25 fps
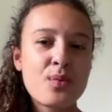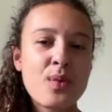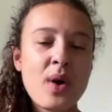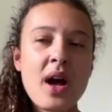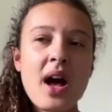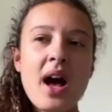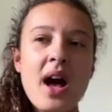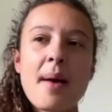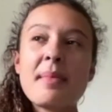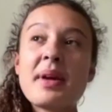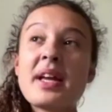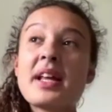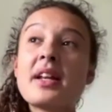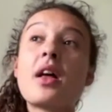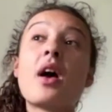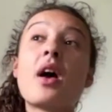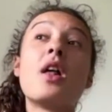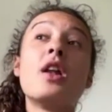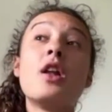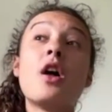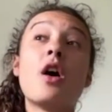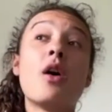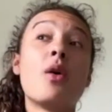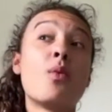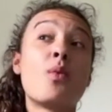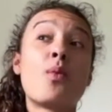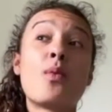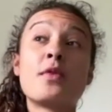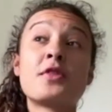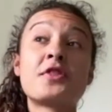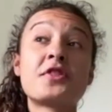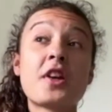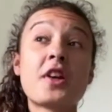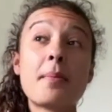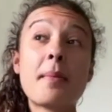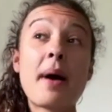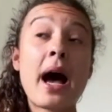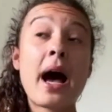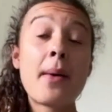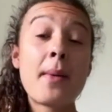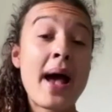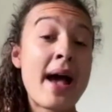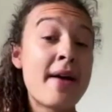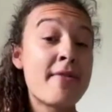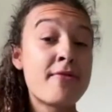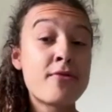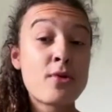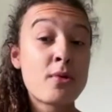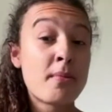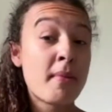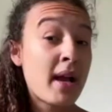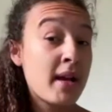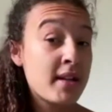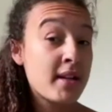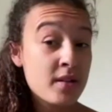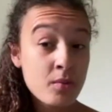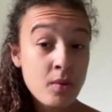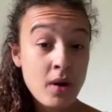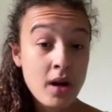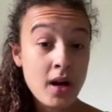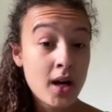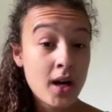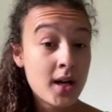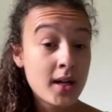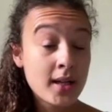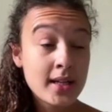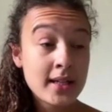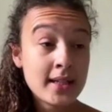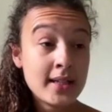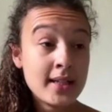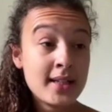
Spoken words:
I mean, look, somehow everyone made it work.